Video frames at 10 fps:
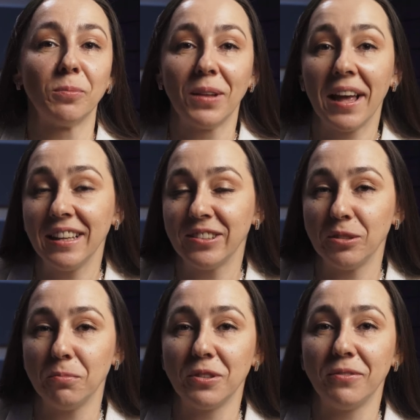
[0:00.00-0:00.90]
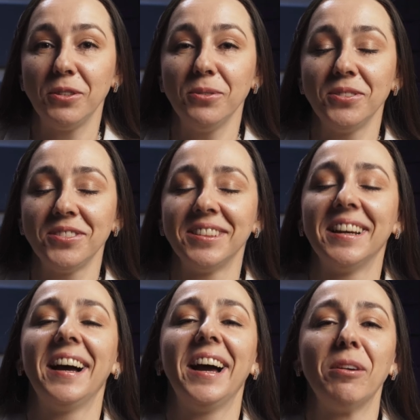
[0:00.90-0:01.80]
or plugins to be reviewed,
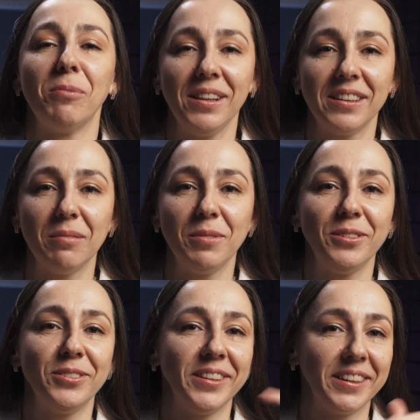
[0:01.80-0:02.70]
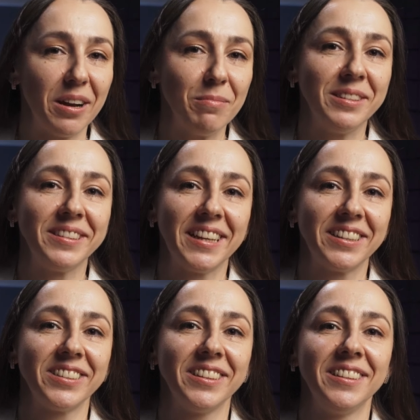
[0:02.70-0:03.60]
I welcome you to the comment
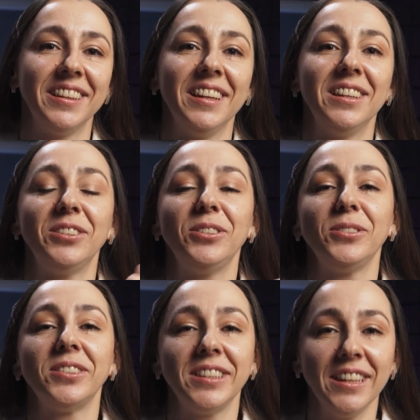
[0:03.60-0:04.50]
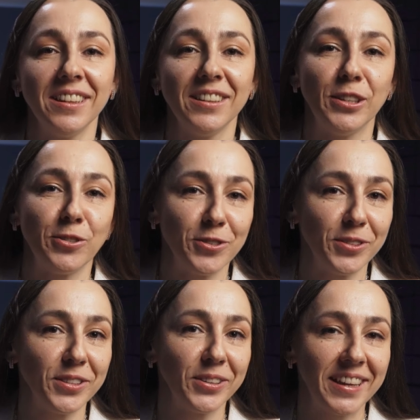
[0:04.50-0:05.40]
section to seek the
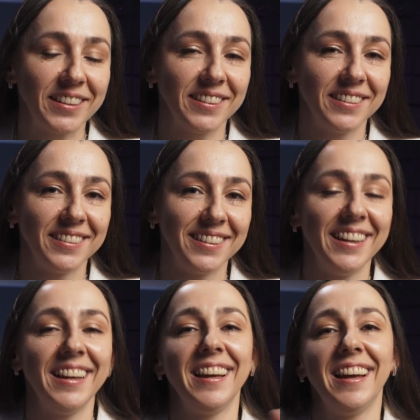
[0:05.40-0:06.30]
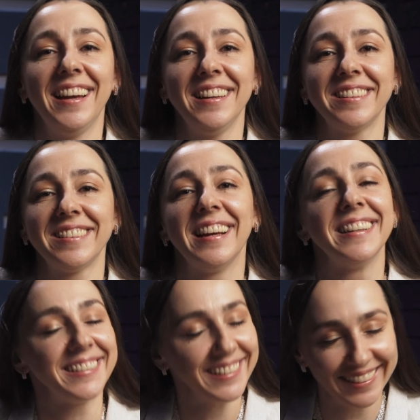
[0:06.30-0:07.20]
truth together. And
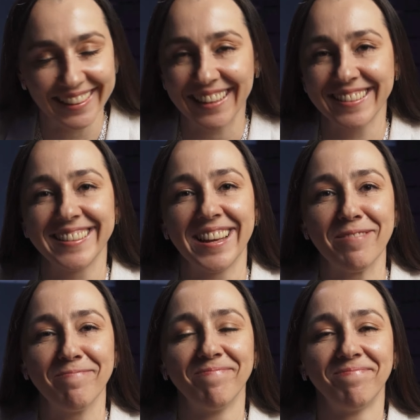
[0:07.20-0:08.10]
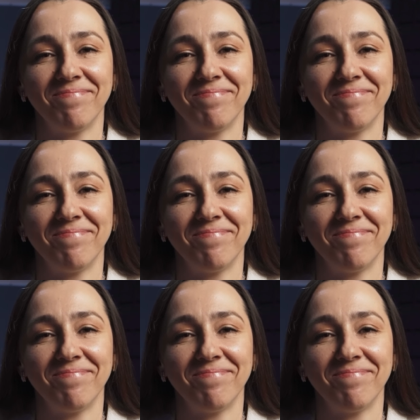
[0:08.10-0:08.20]
until the next time.